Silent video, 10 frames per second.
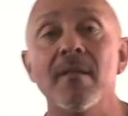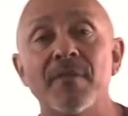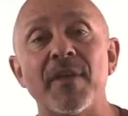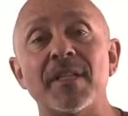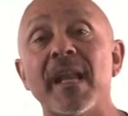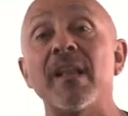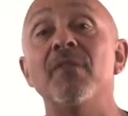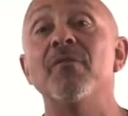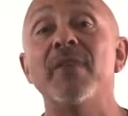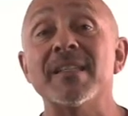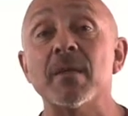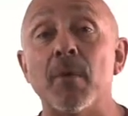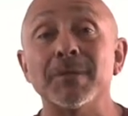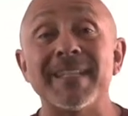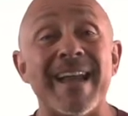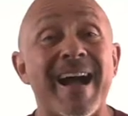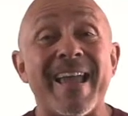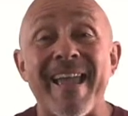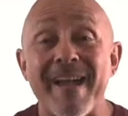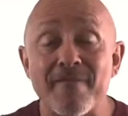That there's an invisible deny
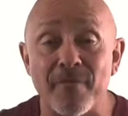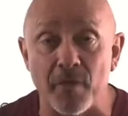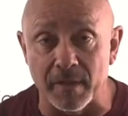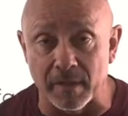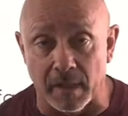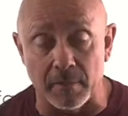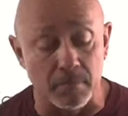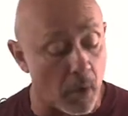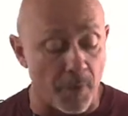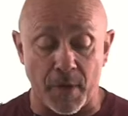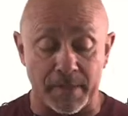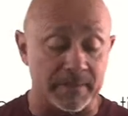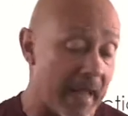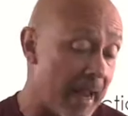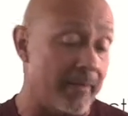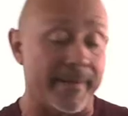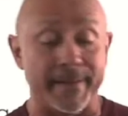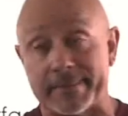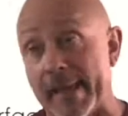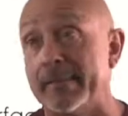everything, both on a standard,
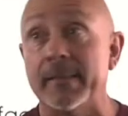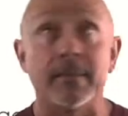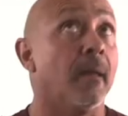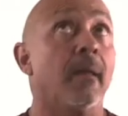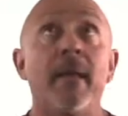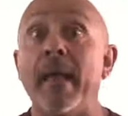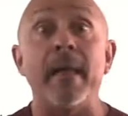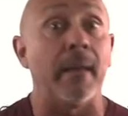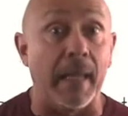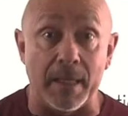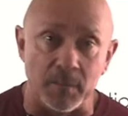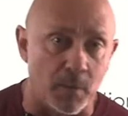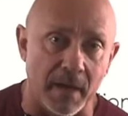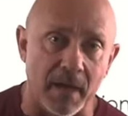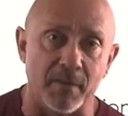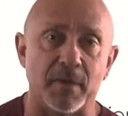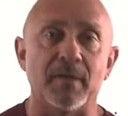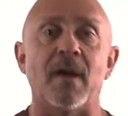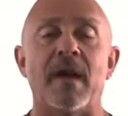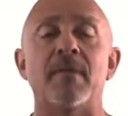extended, and named, whatever.
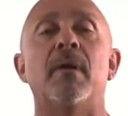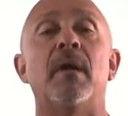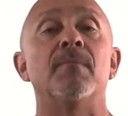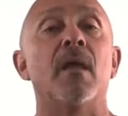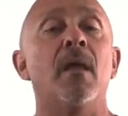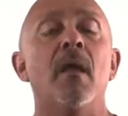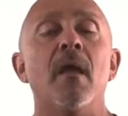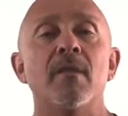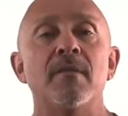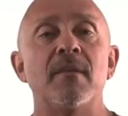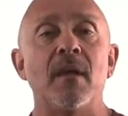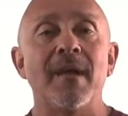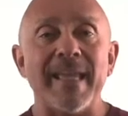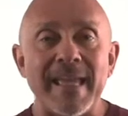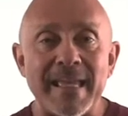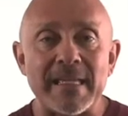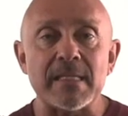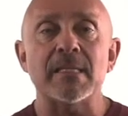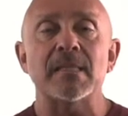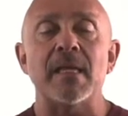All right, but there
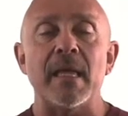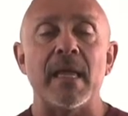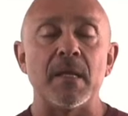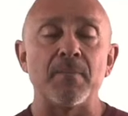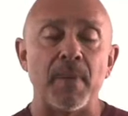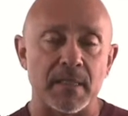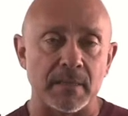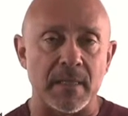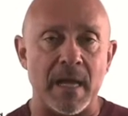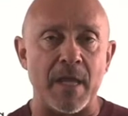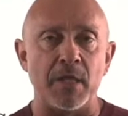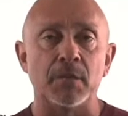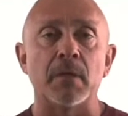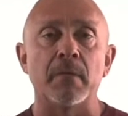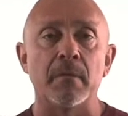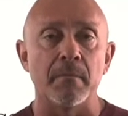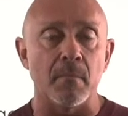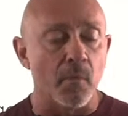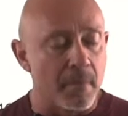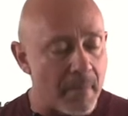is an implicit deny. You need to
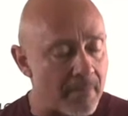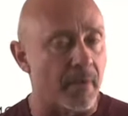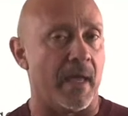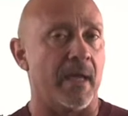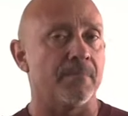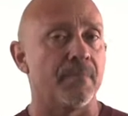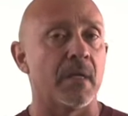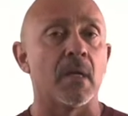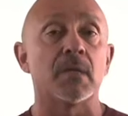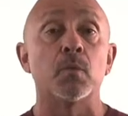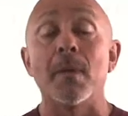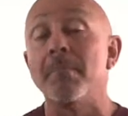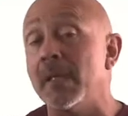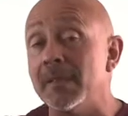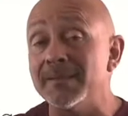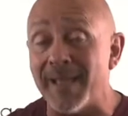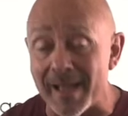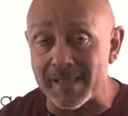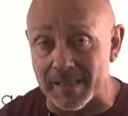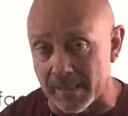remember that because when being
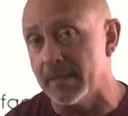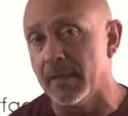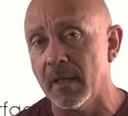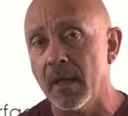tested,